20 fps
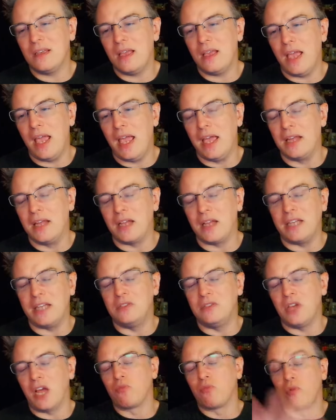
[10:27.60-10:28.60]
and
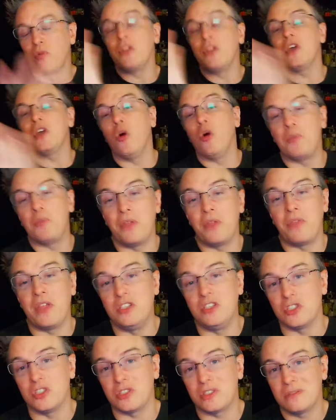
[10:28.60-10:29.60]
I, I really hope that they
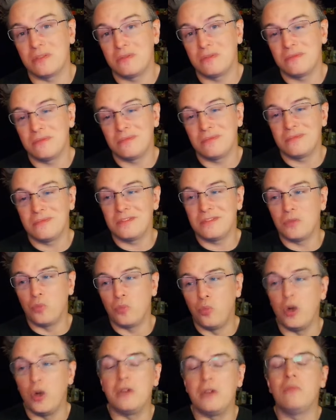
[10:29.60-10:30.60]
just
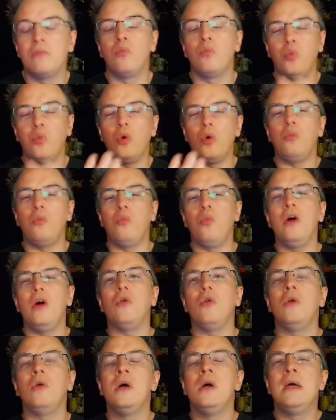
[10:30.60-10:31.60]
would will,
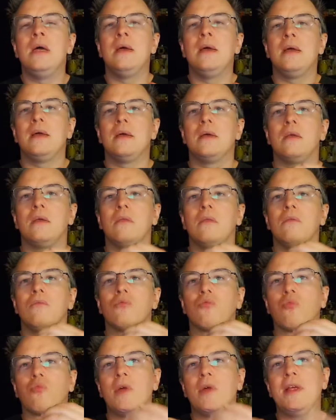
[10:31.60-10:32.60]
will
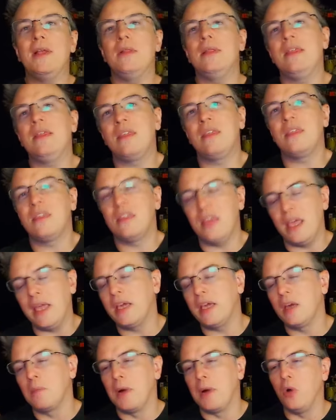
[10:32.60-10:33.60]
really
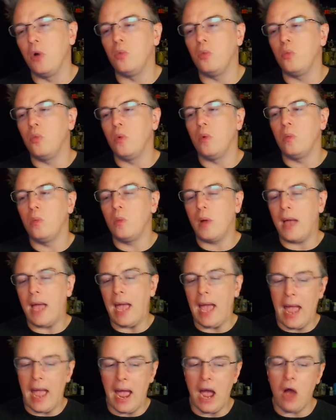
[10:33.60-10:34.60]
think about
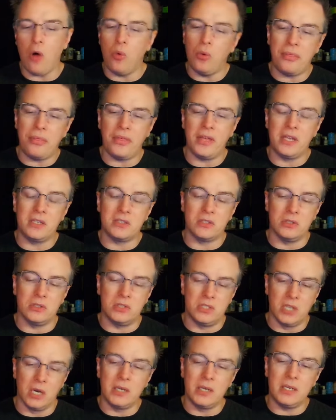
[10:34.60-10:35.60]
how things are
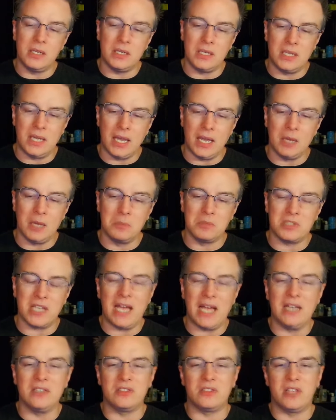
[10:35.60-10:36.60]
done in games
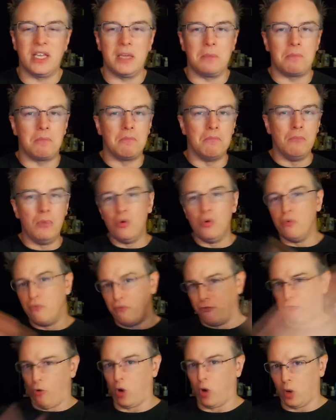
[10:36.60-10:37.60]
as they move
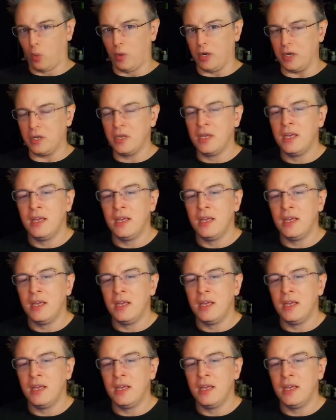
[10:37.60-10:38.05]
forward.